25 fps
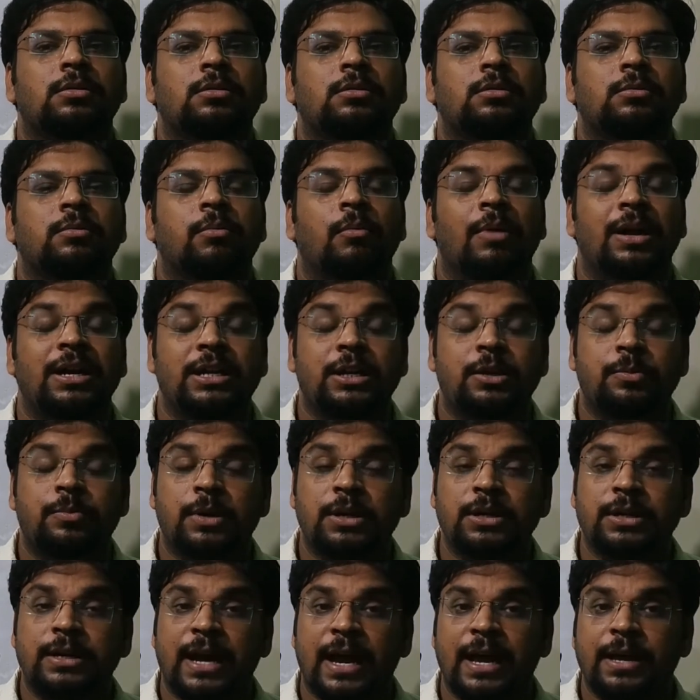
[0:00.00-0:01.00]
multiple
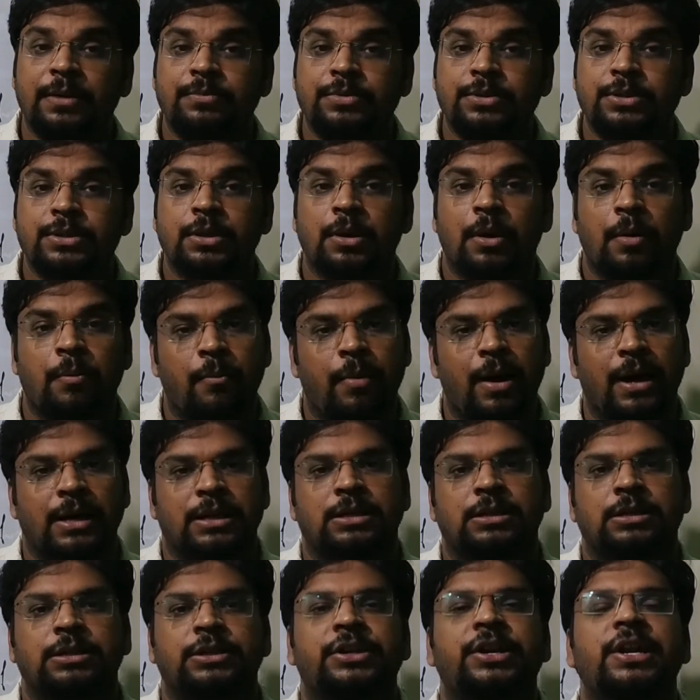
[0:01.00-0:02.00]
times,
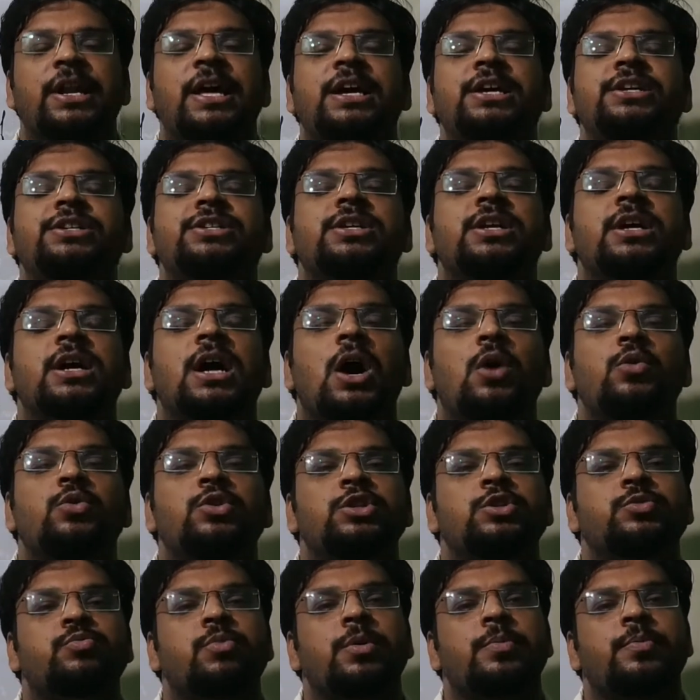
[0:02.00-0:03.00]
but realization account
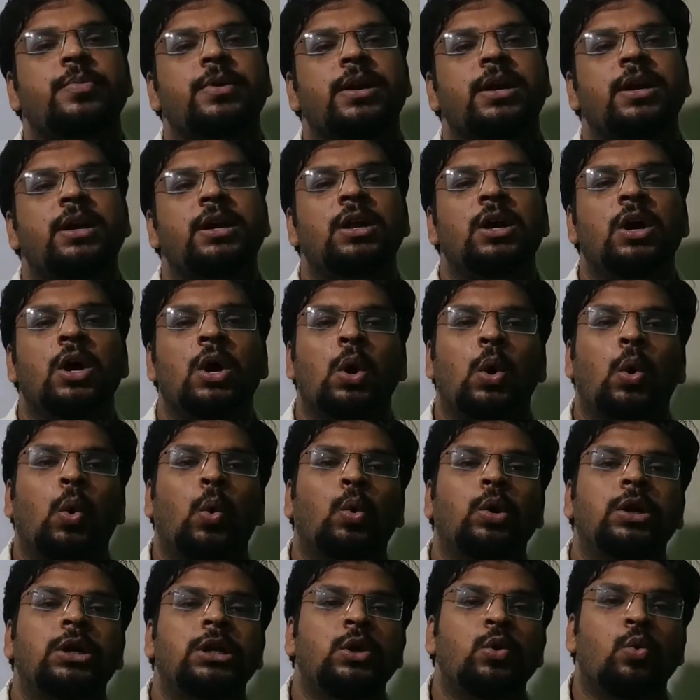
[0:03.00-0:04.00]
is prepared
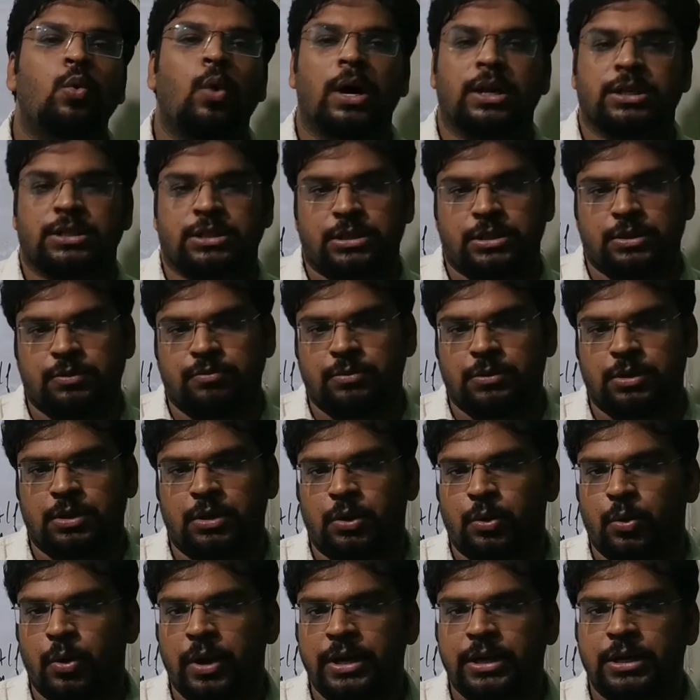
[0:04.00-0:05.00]
only once,
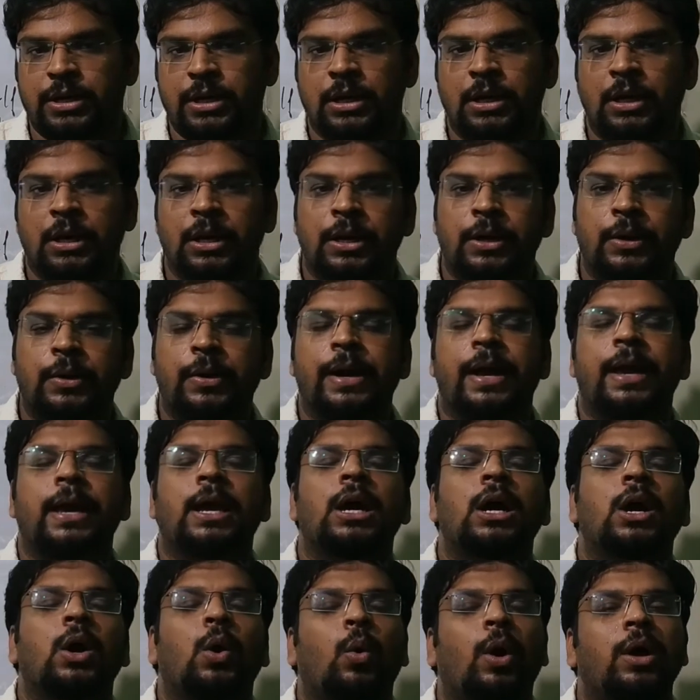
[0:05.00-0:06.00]
right?
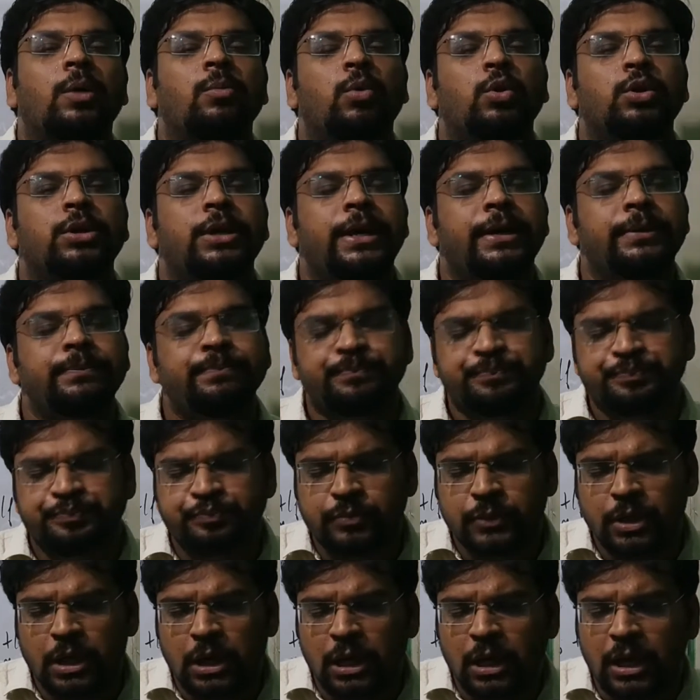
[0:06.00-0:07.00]
Okay, one more thing,
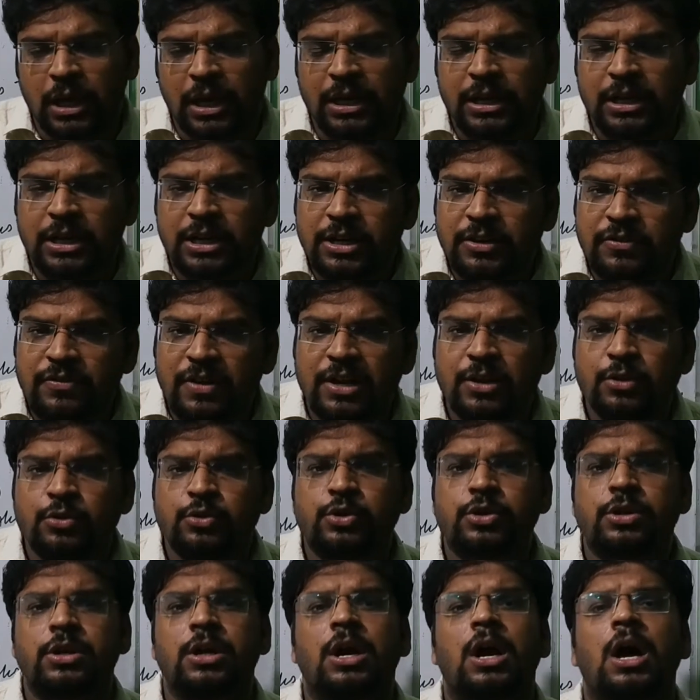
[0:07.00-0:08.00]
in
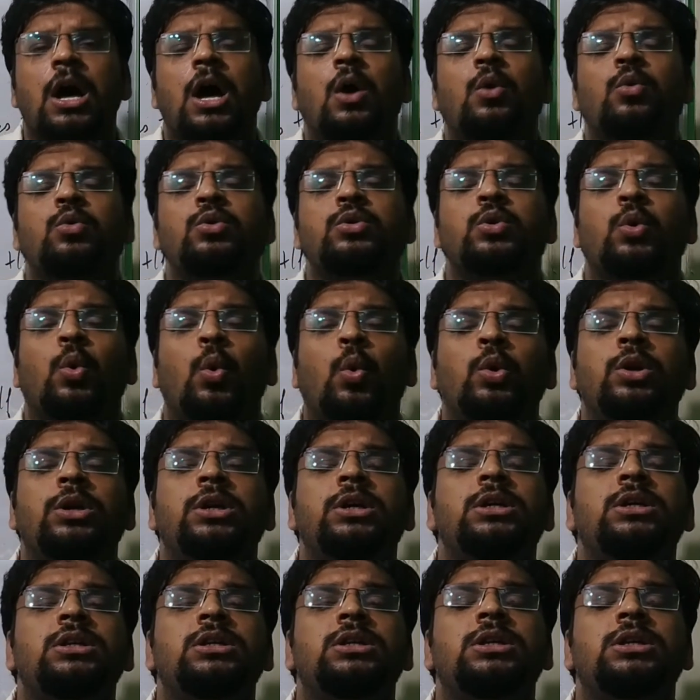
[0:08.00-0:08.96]
revaluation account only